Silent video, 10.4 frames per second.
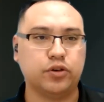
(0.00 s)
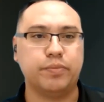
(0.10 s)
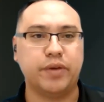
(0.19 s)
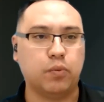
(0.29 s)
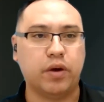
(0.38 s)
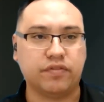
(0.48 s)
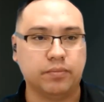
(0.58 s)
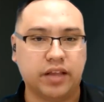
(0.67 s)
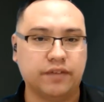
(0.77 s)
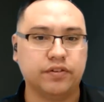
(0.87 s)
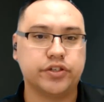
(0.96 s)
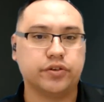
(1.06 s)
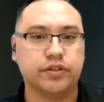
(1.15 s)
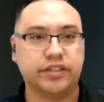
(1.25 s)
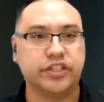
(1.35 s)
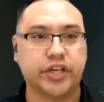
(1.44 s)
turned me away from life
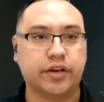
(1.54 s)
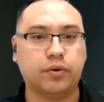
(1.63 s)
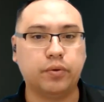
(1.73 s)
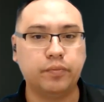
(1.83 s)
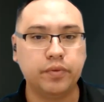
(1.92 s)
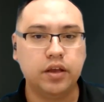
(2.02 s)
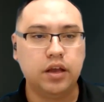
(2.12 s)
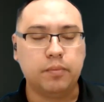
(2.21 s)
insurance right. in general.